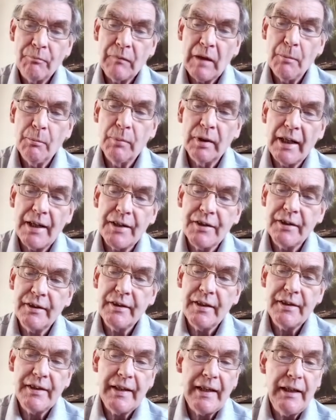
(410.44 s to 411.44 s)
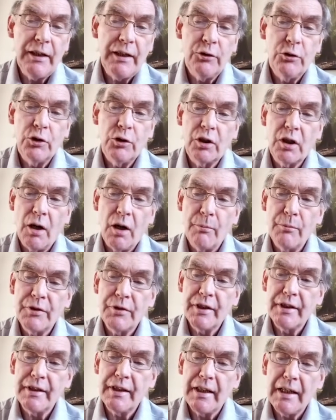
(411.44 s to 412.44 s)
Blessed is he who comes
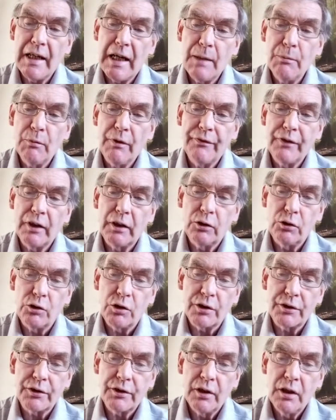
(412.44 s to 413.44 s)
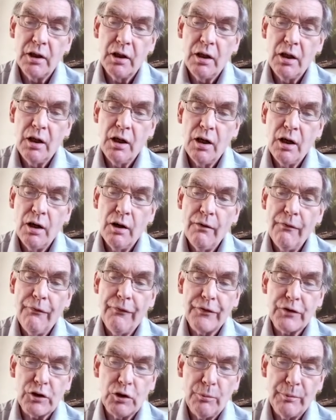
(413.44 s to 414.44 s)
in the name of the Lord.
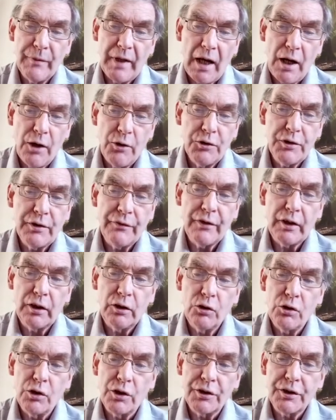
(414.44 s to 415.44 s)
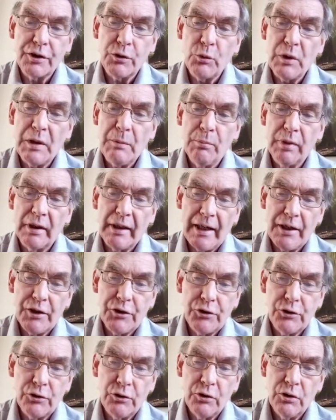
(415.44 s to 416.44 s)
From the house of the Lord we bless
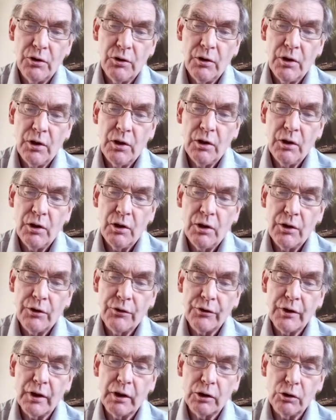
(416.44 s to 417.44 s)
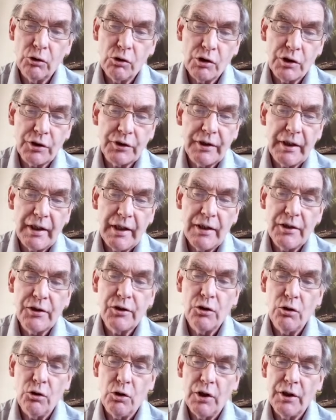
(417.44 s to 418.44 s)
you. The Lord is
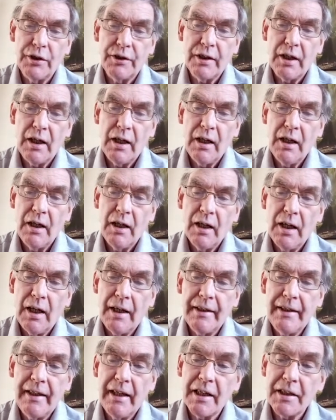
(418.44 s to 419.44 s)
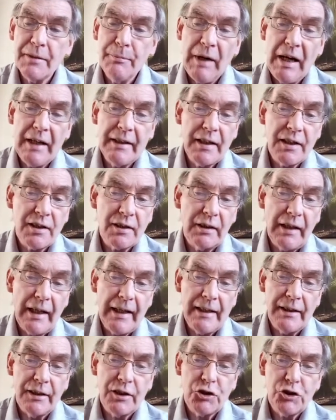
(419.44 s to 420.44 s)
God, and he has made his
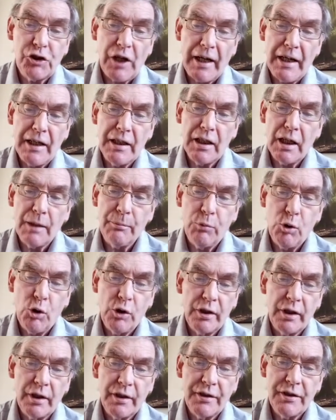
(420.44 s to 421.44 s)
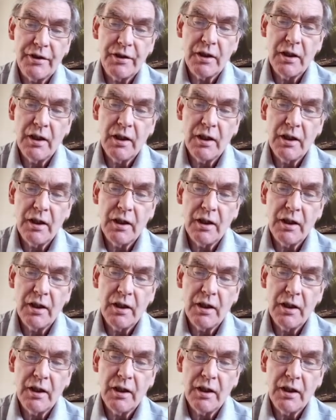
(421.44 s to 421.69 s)
light shine upon us.